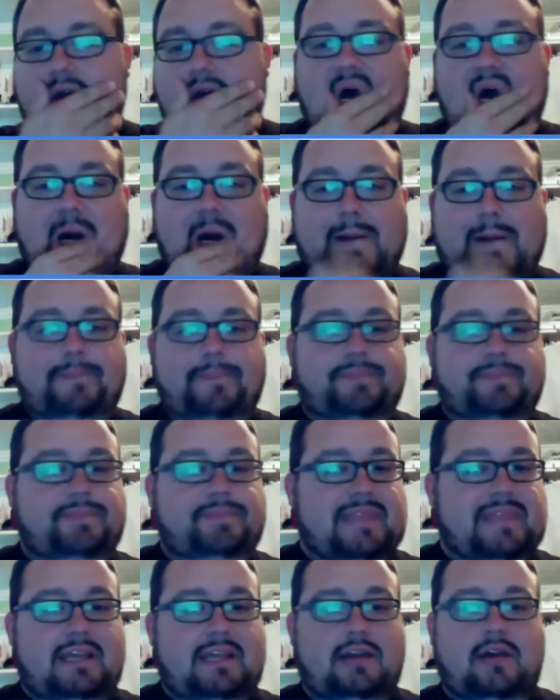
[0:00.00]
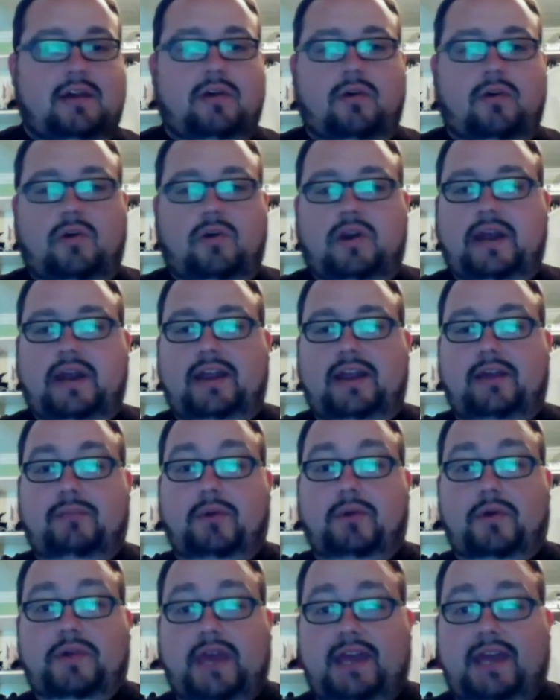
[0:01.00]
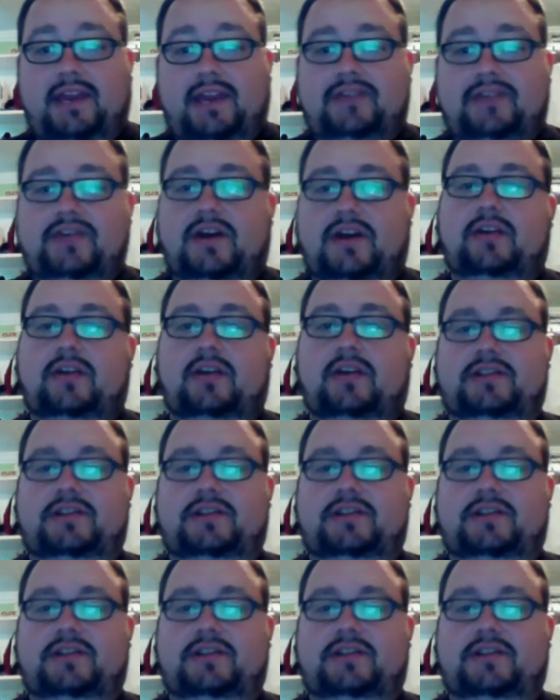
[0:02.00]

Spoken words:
Or hey, you both hate each other.